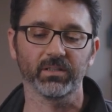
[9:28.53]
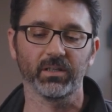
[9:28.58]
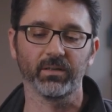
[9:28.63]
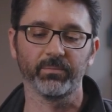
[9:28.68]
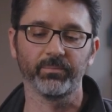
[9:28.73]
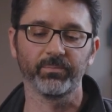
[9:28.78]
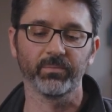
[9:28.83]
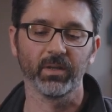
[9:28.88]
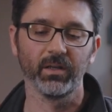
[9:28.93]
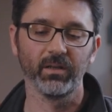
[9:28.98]

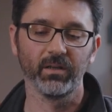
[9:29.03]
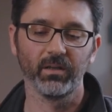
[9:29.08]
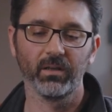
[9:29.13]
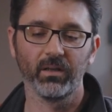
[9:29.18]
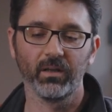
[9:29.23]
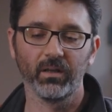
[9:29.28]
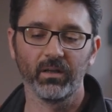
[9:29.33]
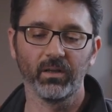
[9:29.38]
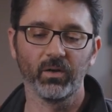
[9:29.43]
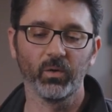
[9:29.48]
Um,
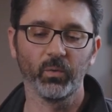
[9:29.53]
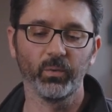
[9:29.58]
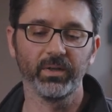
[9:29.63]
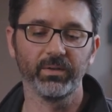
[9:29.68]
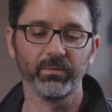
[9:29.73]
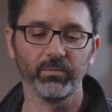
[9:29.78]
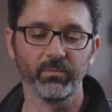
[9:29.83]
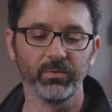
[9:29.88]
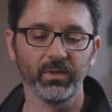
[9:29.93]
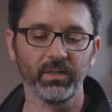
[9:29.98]
you know,
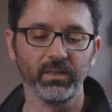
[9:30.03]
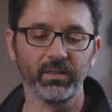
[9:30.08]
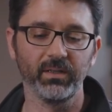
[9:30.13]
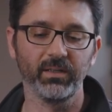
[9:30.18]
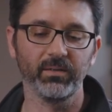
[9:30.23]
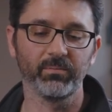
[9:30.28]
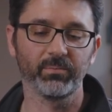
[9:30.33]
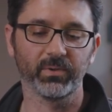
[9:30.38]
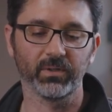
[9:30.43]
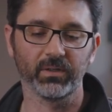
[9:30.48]
we
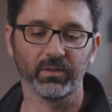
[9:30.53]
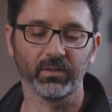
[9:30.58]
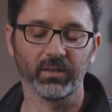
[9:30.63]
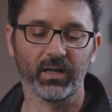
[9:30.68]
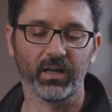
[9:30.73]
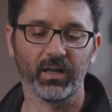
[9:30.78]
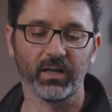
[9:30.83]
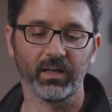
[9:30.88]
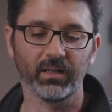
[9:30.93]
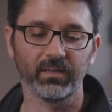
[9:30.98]
really put a
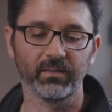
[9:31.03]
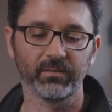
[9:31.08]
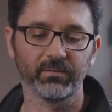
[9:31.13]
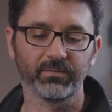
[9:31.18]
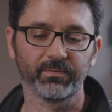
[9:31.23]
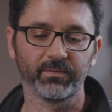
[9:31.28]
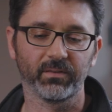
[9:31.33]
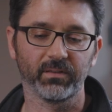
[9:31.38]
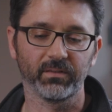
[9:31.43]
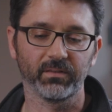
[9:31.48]
lot of